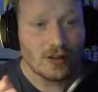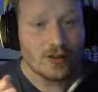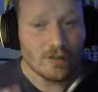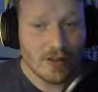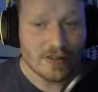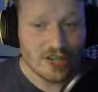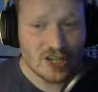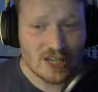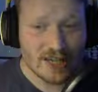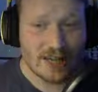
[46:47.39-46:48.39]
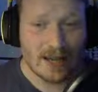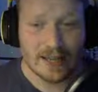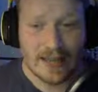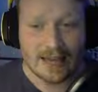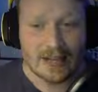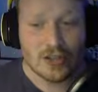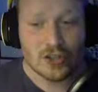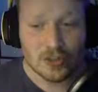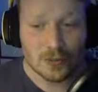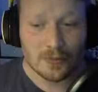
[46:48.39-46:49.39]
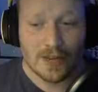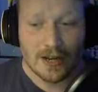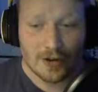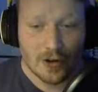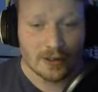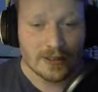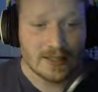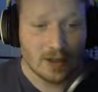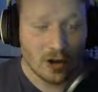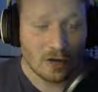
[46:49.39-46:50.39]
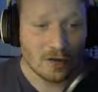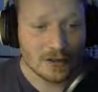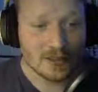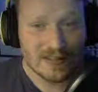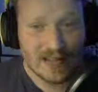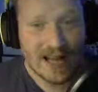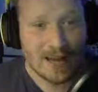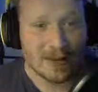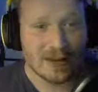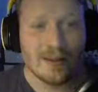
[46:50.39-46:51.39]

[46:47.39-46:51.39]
Very cheeky, and again, something that Nurglings offer to the army.